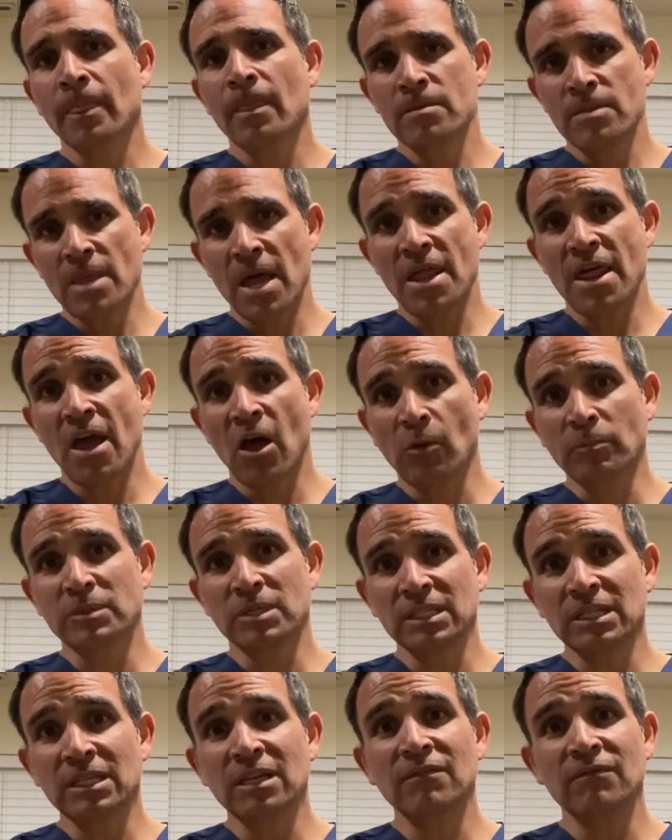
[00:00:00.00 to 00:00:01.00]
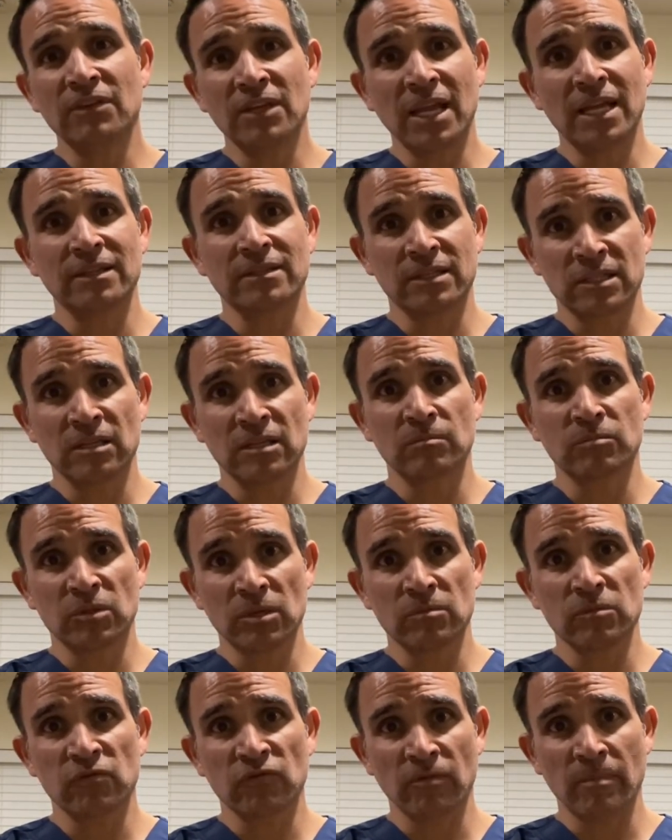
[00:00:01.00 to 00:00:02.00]
That helps alleviate the
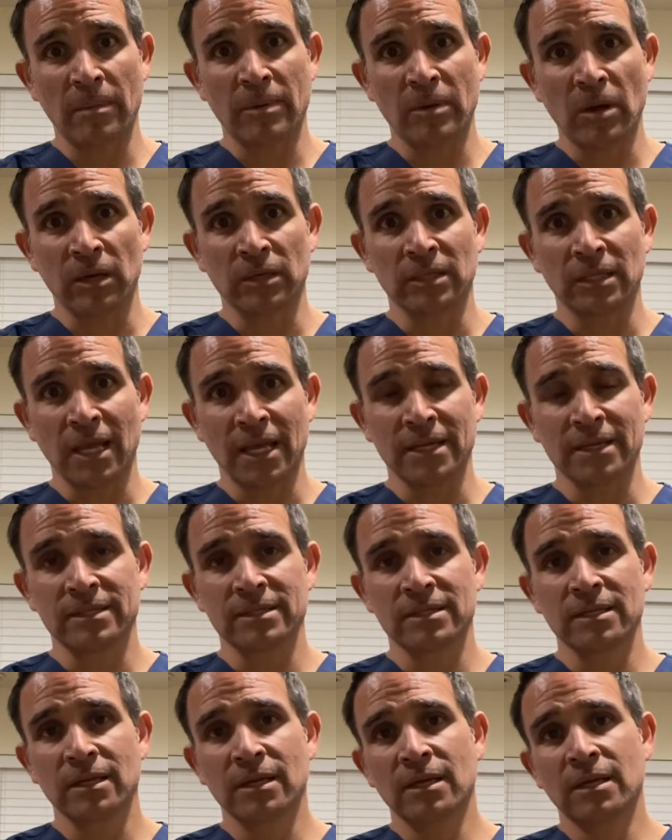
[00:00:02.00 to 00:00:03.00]
symptoms from epicondylitis.